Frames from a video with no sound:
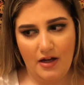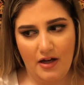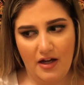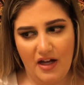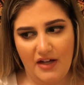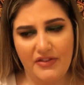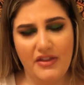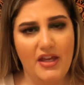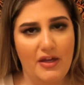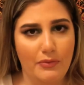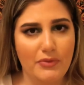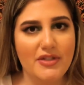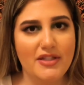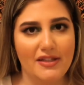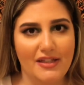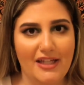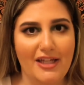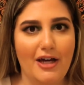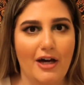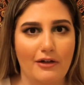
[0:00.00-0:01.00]
I think it was
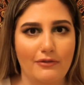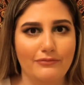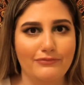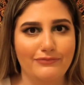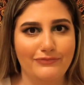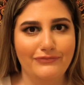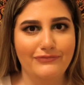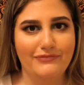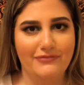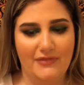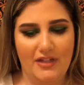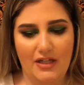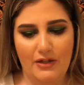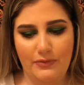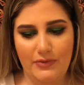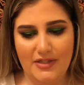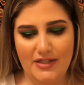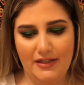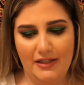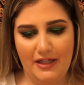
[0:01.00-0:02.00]
Leo. It
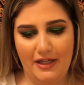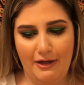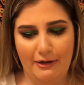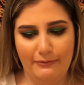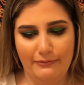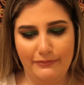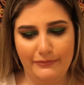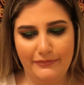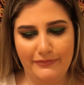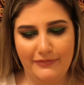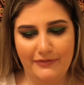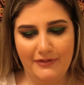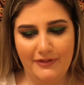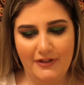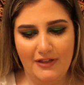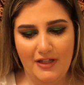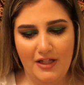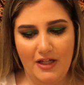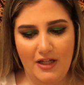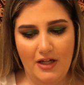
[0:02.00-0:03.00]
was Leo.
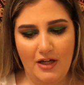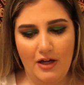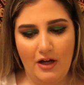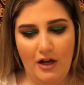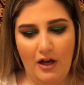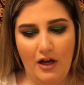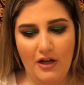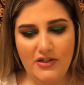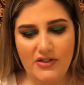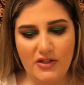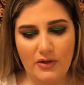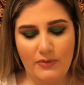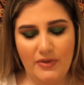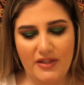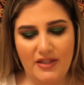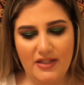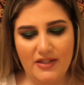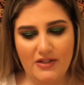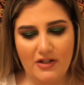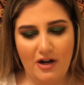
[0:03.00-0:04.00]
Also
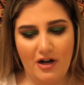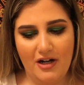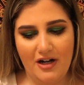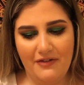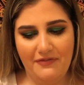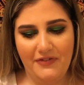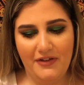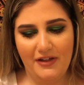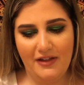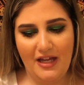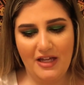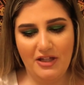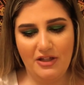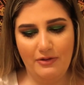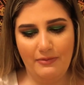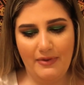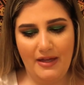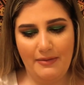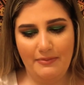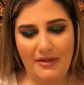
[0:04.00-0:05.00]
with this card, I feel like
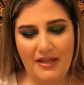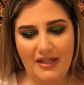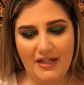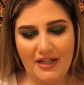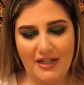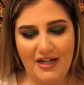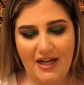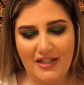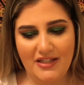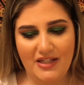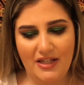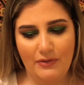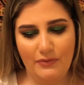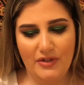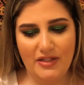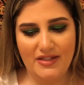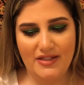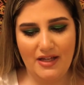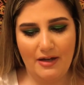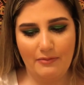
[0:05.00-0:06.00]
you may be connecting
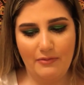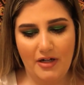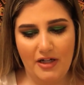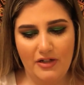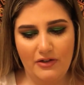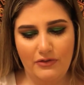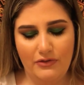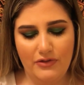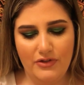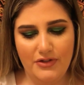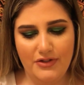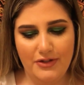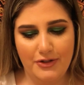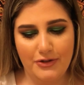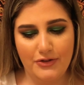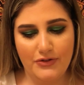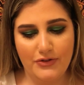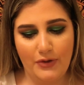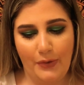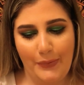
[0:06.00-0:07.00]
with someone who is
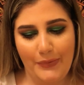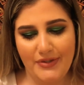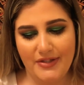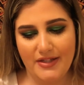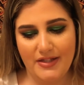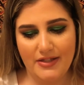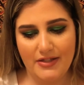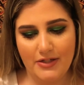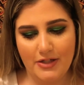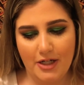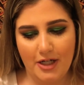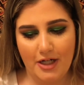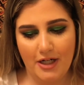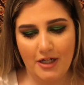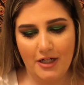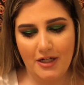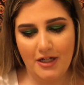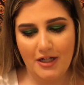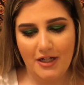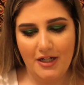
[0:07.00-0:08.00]
your soul
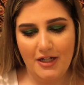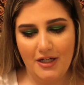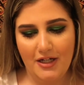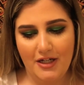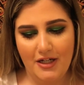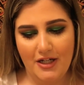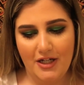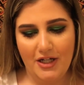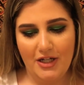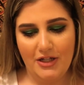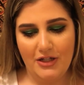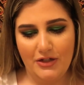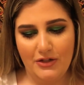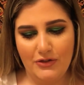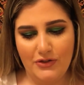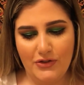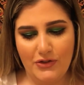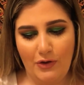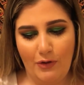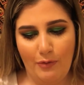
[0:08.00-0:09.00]
sister, your
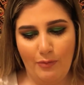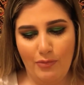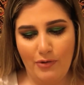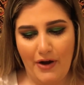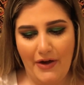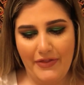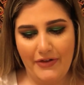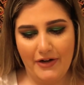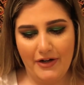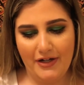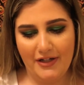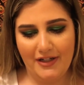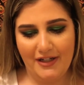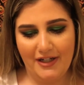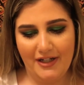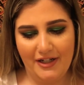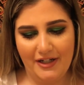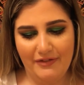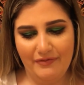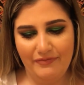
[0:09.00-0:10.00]
soul brother
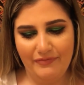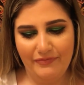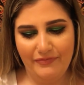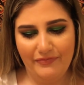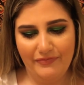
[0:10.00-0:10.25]
here.